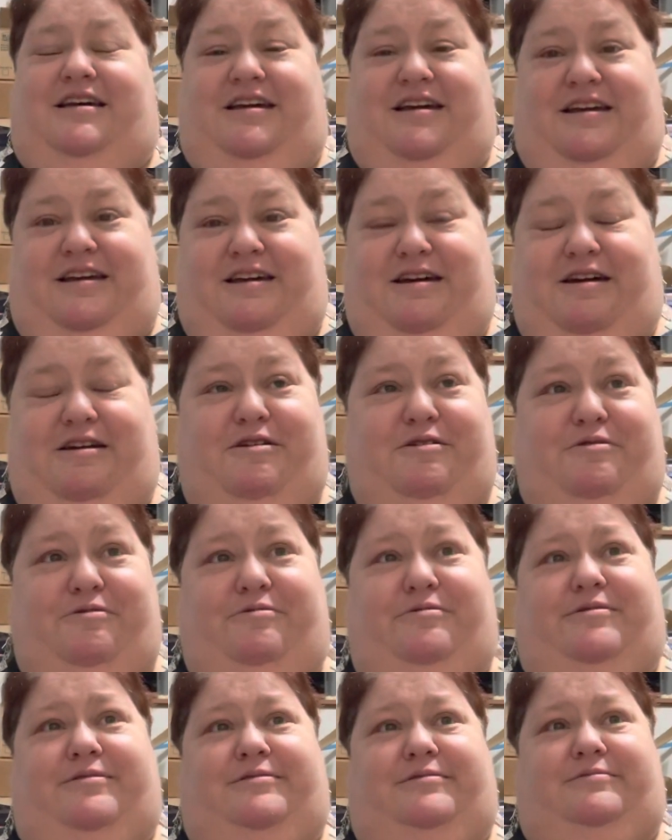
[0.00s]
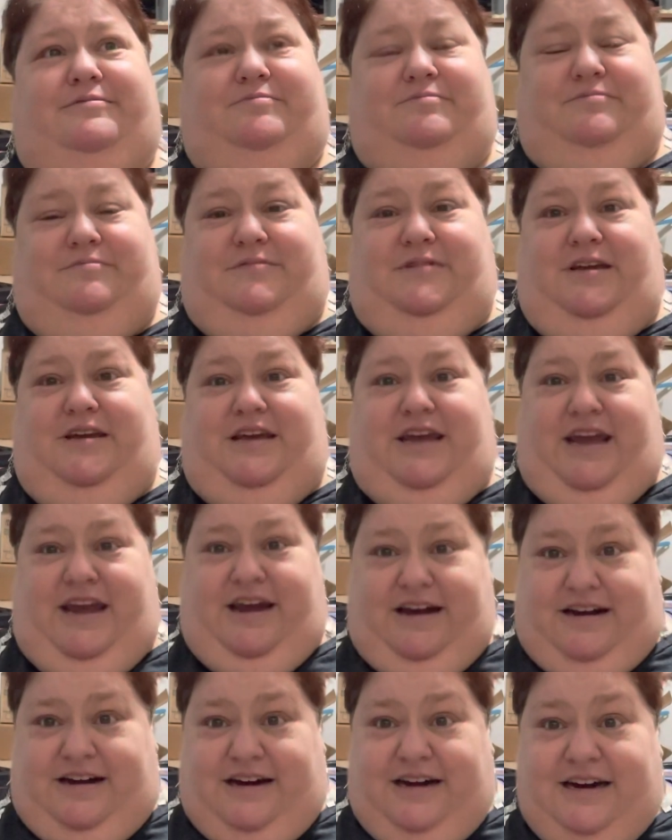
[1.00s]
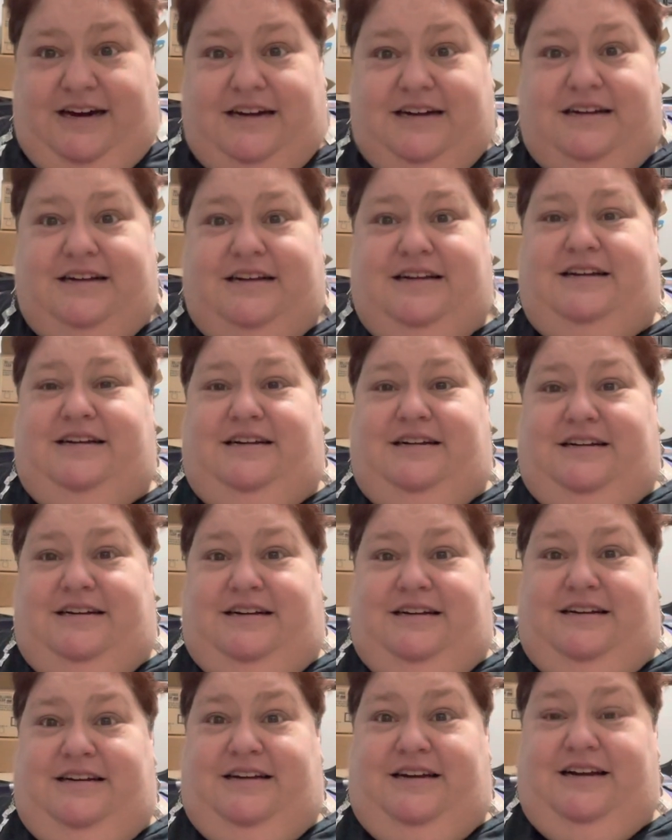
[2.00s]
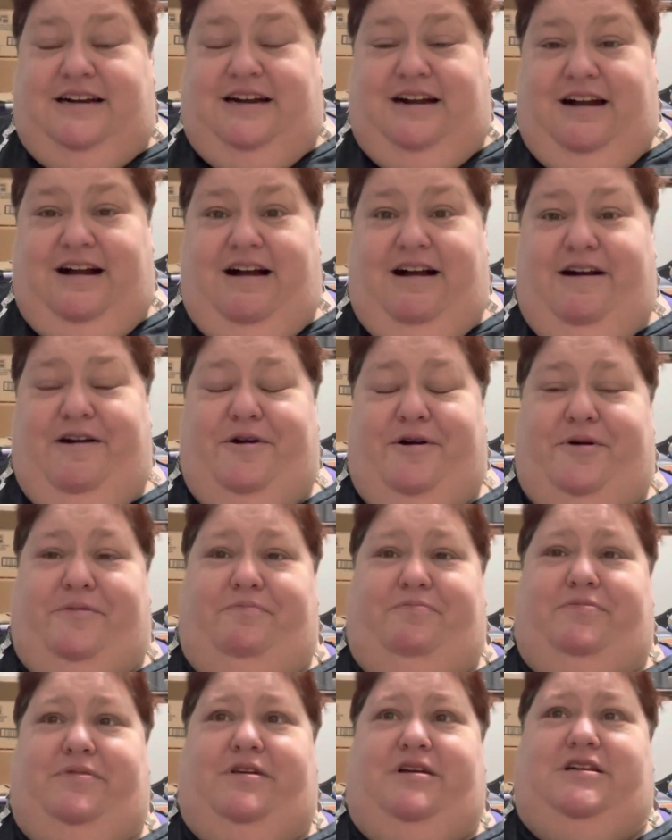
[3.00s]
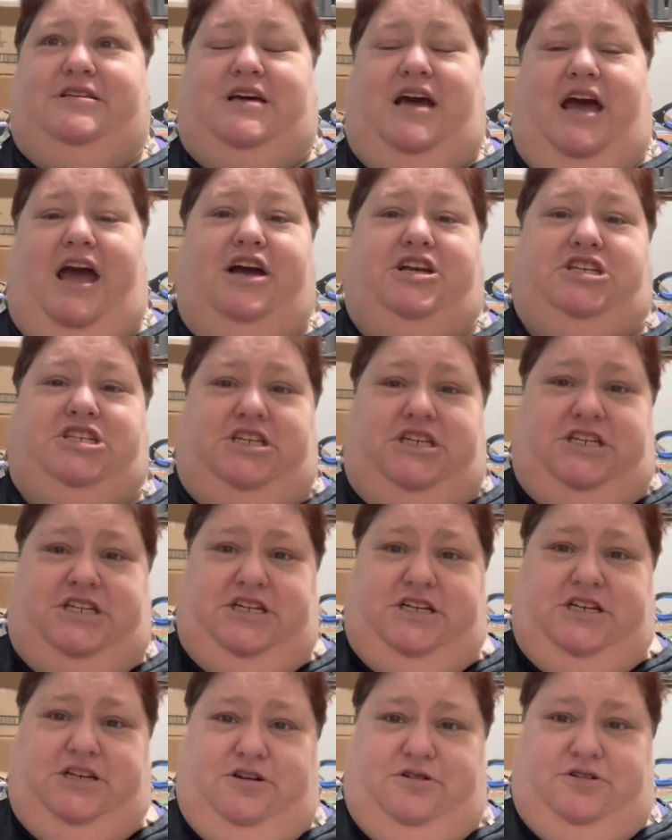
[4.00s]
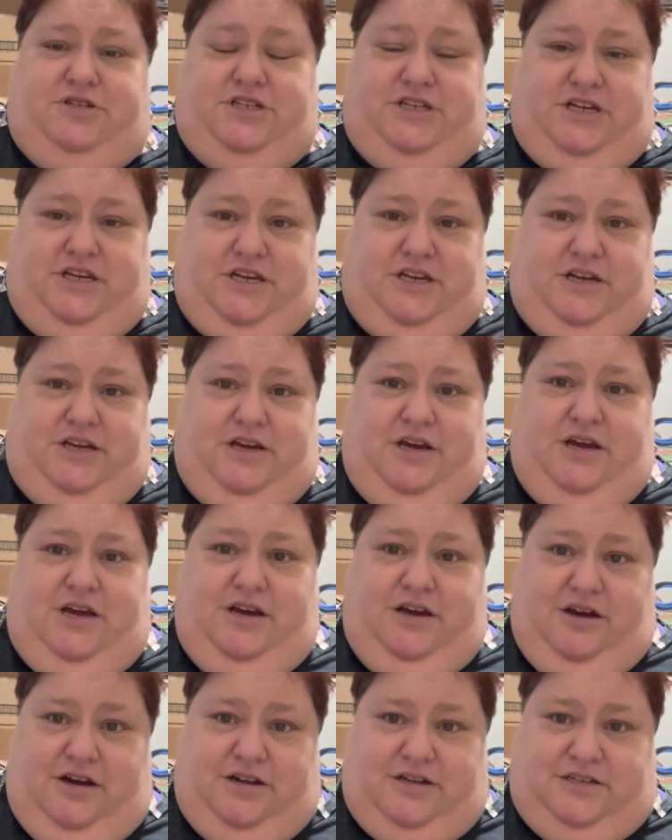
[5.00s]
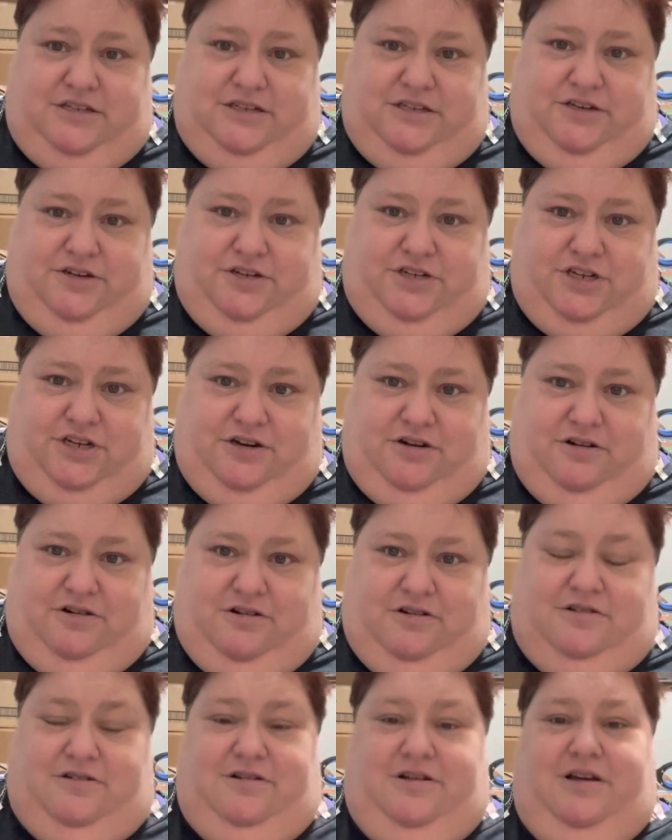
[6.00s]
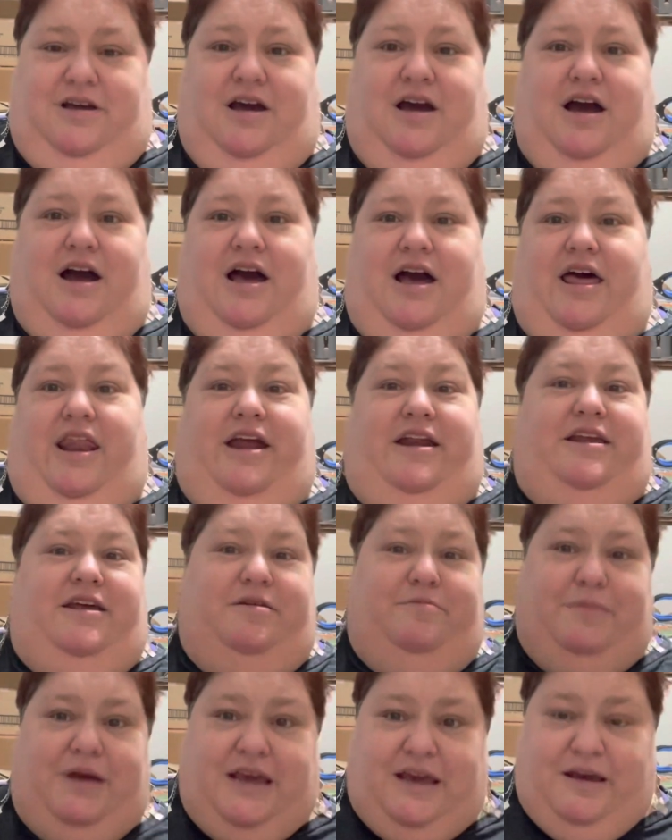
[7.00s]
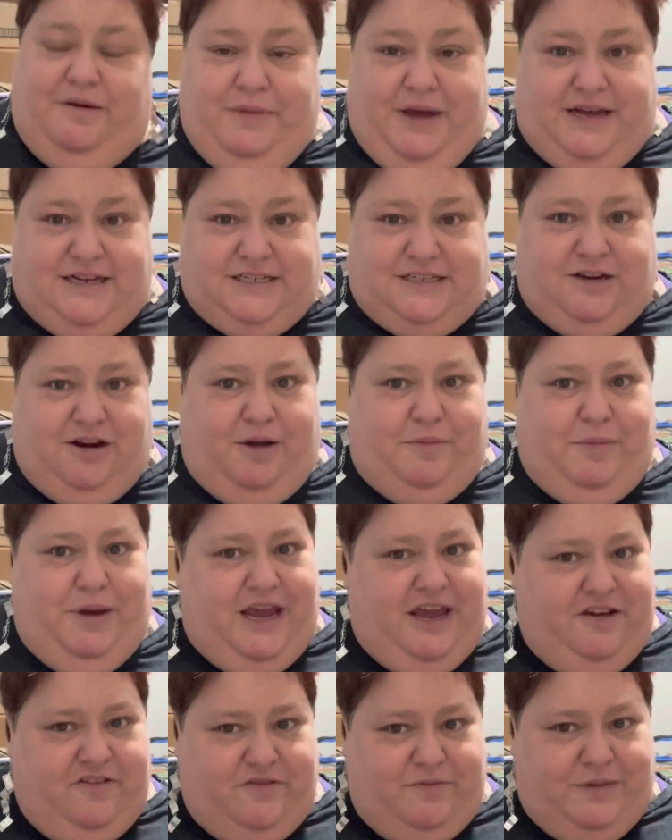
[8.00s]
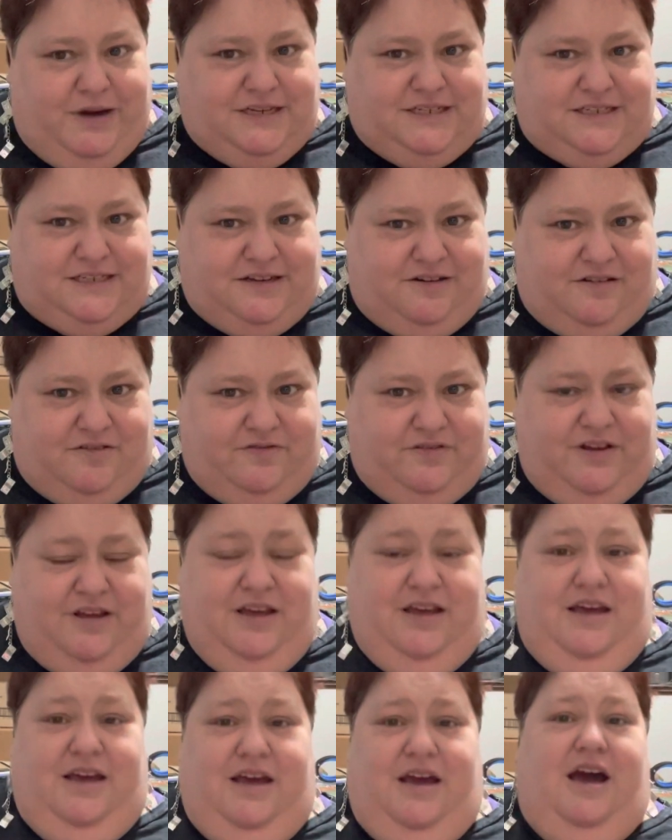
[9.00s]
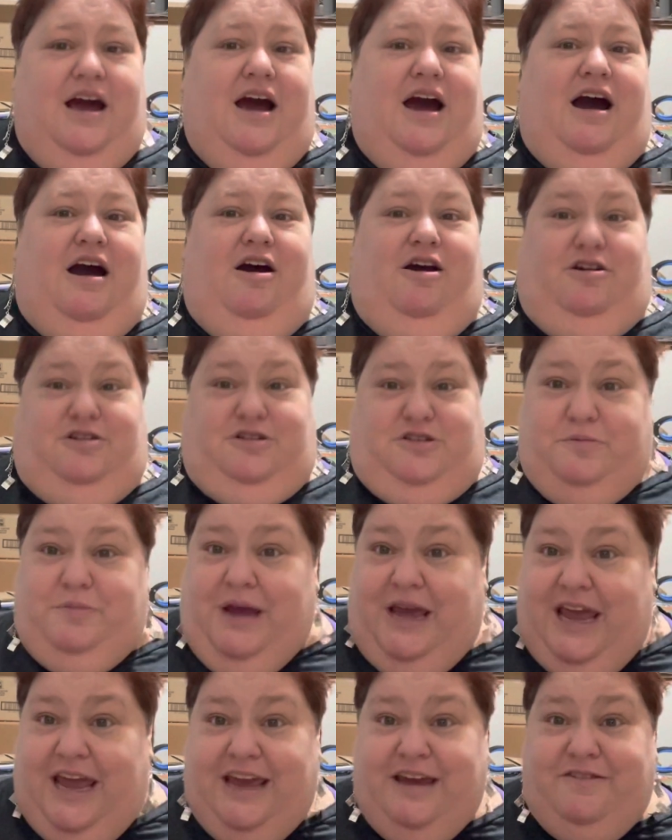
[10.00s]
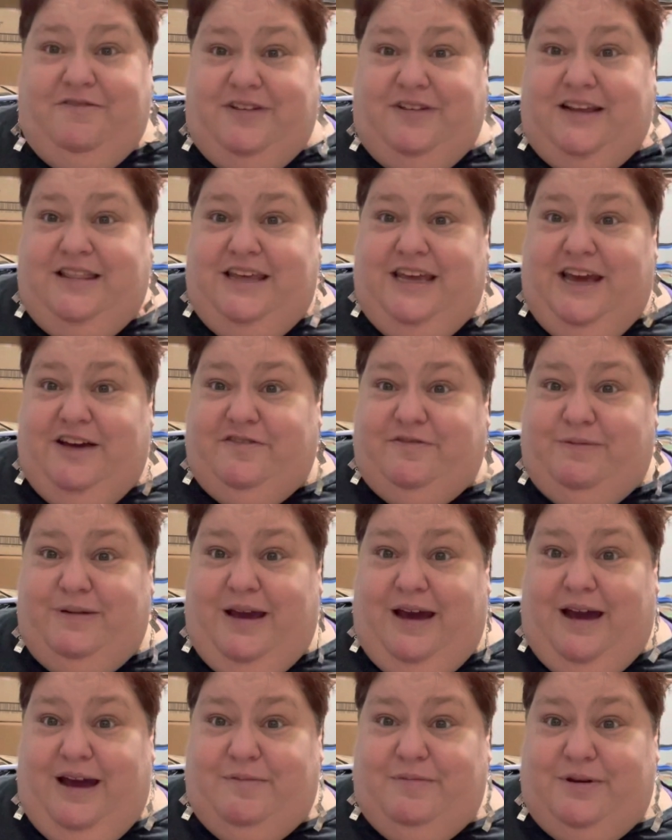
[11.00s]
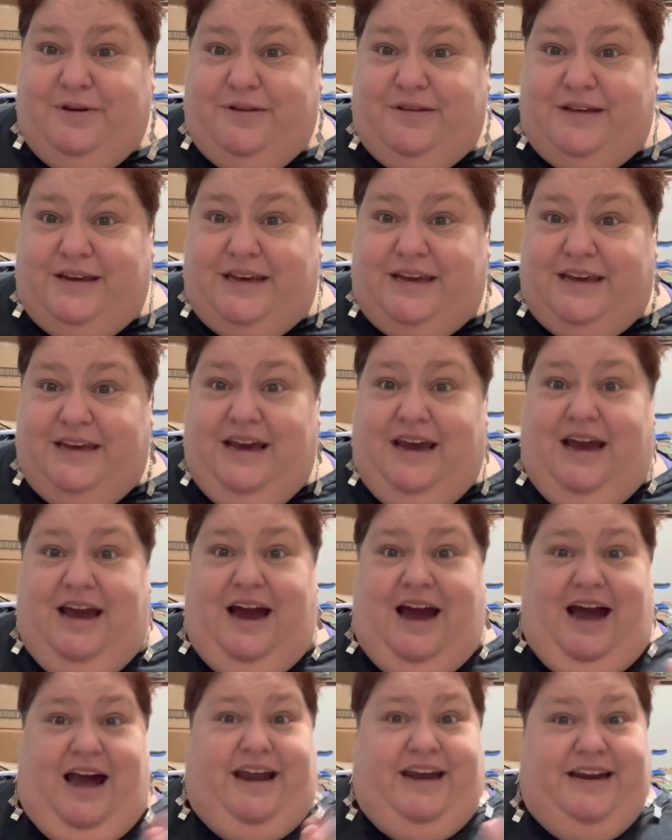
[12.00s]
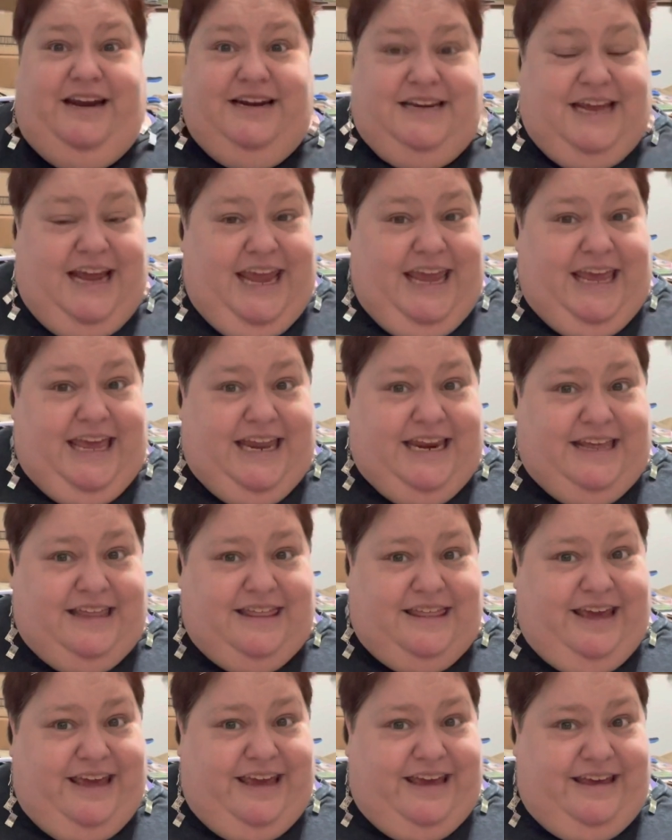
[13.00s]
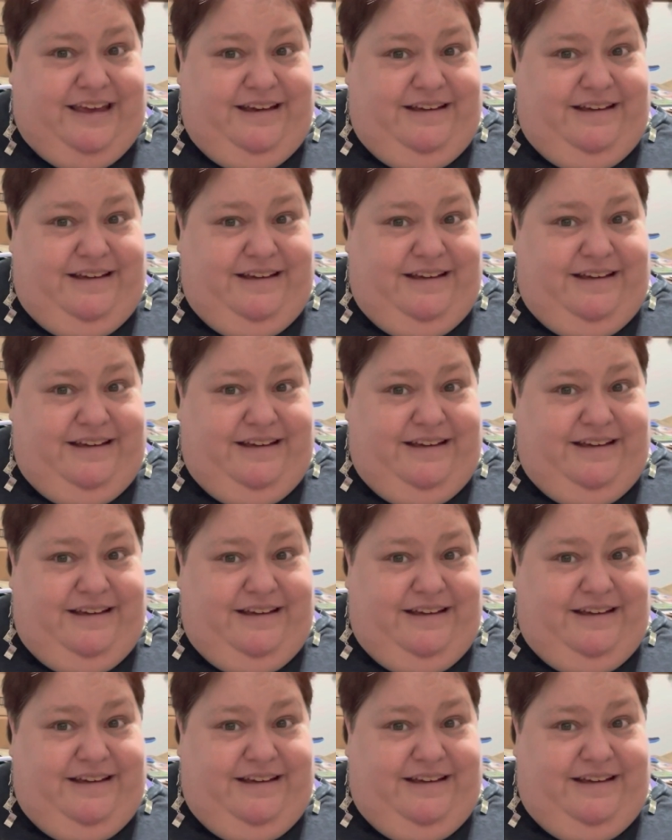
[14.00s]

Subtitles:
Yeah. Because I actually did go see Constitution Hall, and I did make a mess there. I behaved myself. I also behaved in the FBI building. I didn't take anything.